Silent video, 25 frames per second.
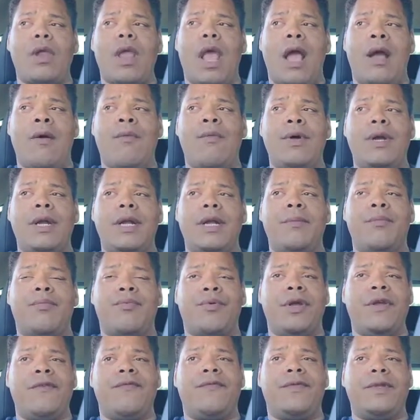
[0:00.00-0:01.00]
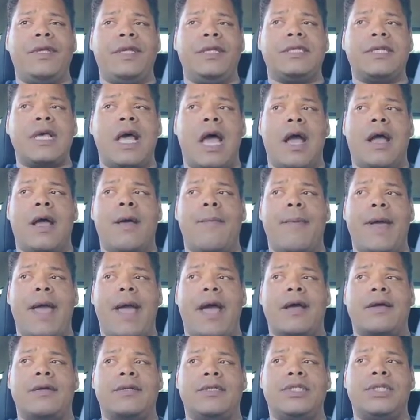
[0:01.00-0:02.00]
I wanted to briefly talk
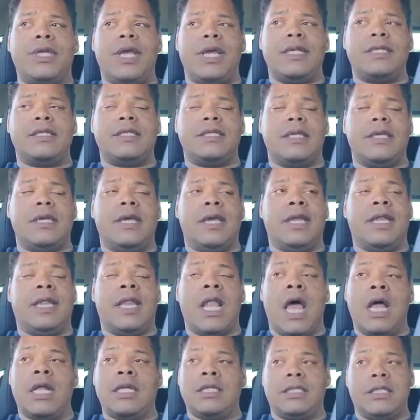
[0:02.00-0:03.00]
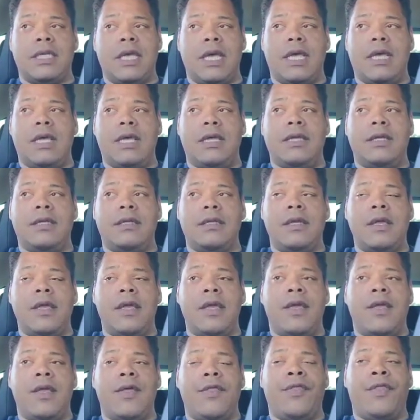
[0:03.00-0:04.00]
about Chasing Atlanta,
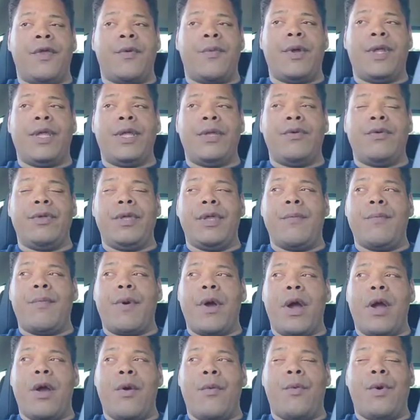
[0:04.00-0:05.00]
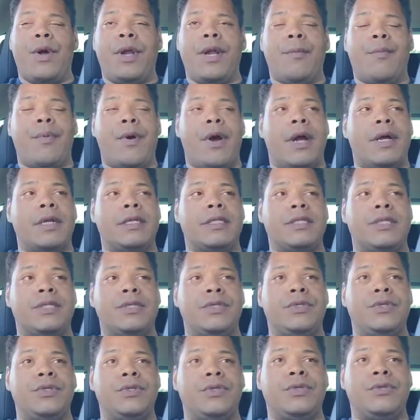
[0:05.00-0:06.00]
the reunion part one and part
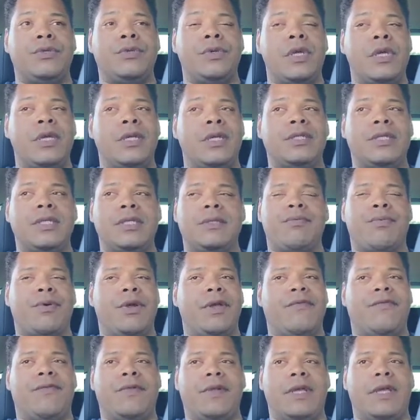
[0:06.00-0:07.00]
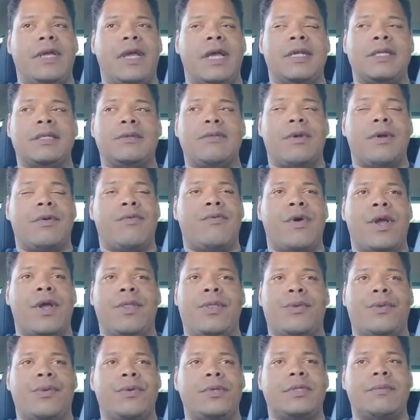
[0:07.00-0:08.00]
two. Just briefly, I just want to run
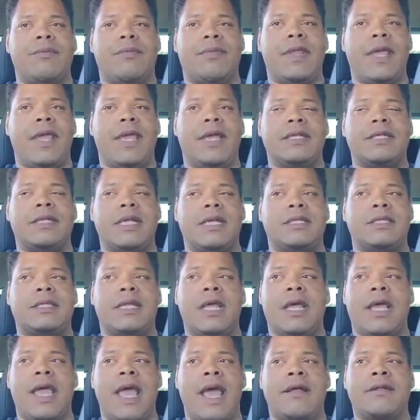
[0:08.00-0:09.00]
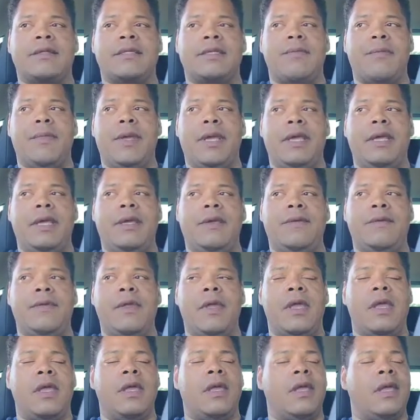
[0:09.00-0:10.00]
through some things that stuck out to me,
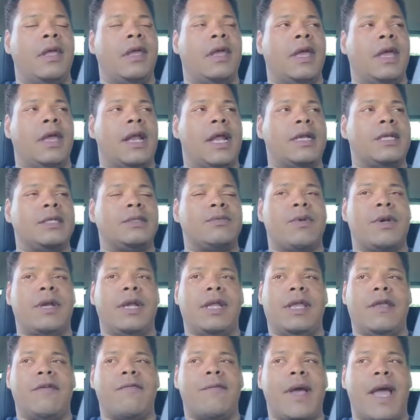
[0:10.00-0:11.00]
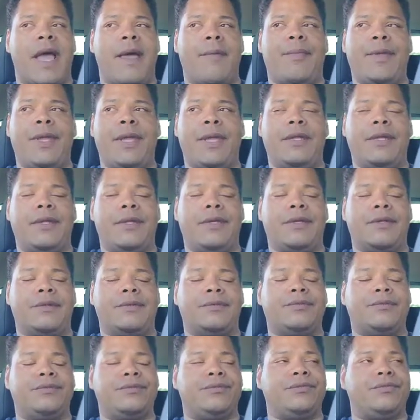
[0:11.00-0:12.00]
and I just wanted to give my
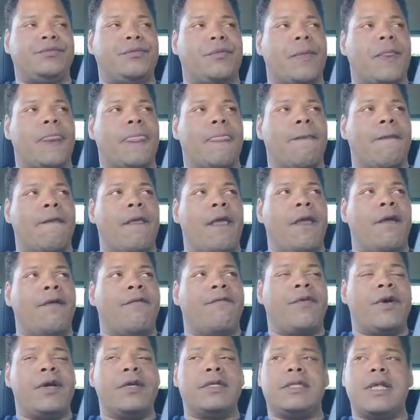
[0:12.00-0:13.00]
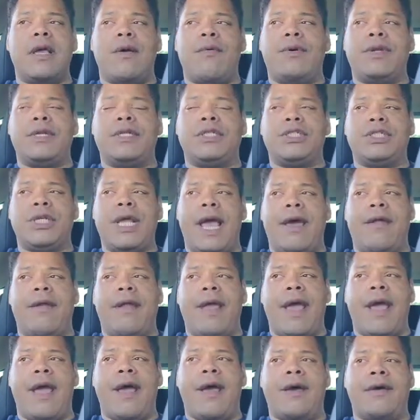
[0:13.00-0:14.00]
opinion. First, I want to shout
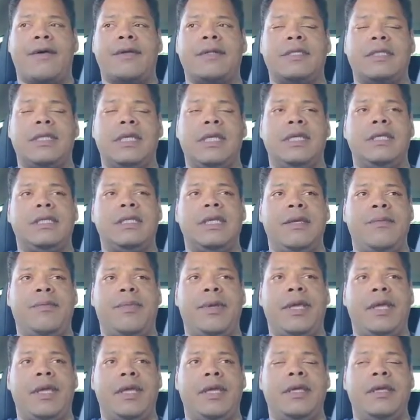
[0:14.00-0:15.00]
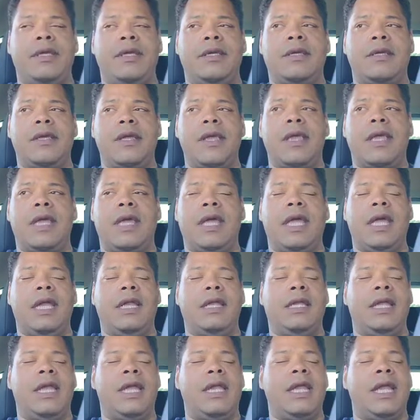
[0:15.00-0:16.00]
out TTB. He
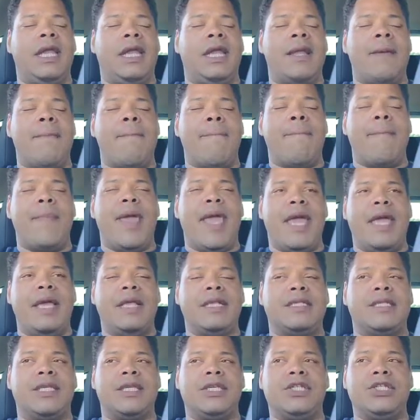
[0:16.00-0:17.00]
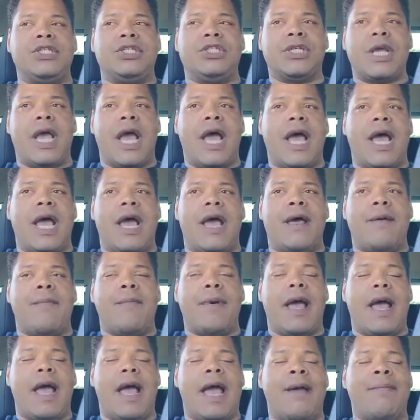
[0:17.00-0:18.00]
did an amazing job.
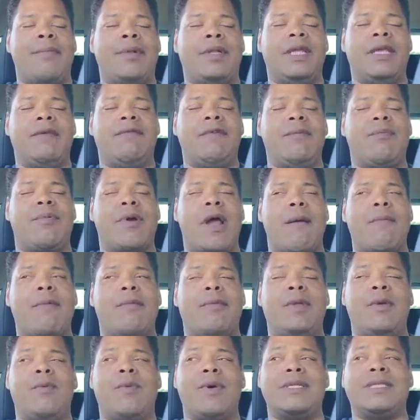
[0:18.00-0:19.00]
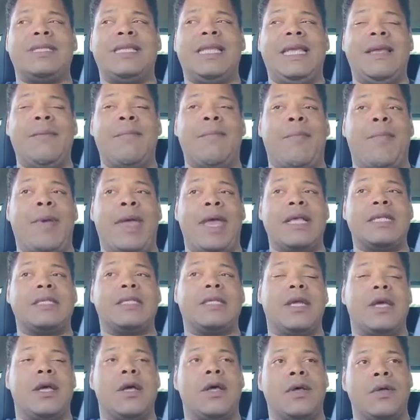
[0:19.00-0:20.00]
I believe he probably was the
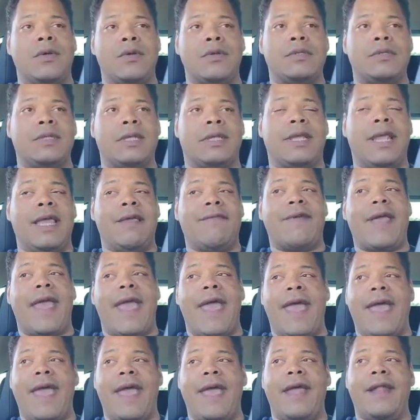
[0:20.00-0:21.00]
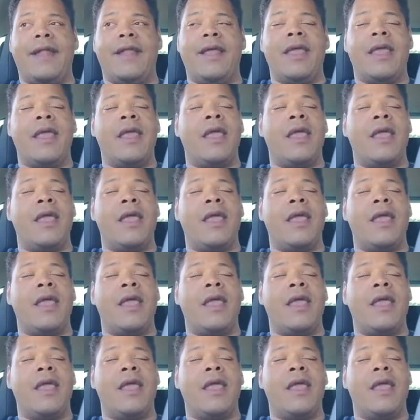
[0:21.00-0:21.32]
best host that they've had.